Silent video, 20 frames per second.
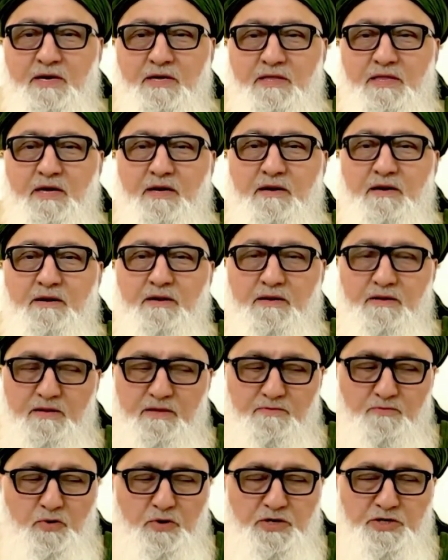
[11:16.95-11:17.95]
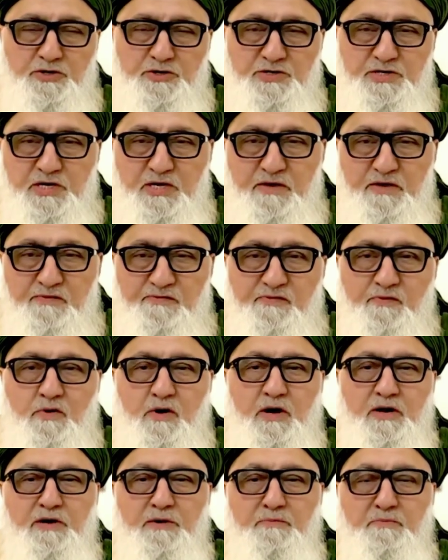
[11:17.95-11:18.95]
They're more interested in
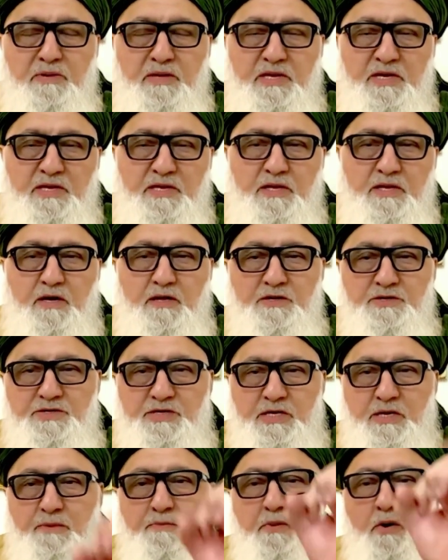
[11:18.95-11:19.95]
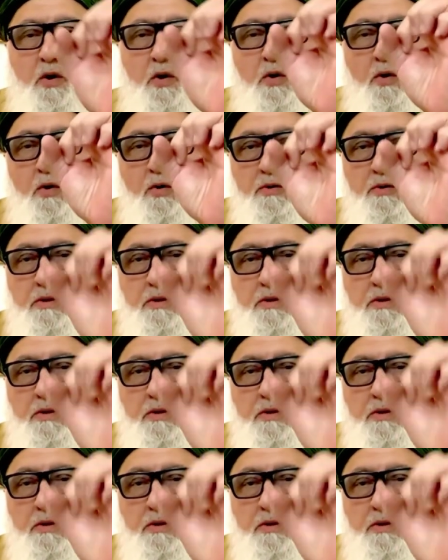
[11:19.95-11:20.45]
$400 billion on a ball.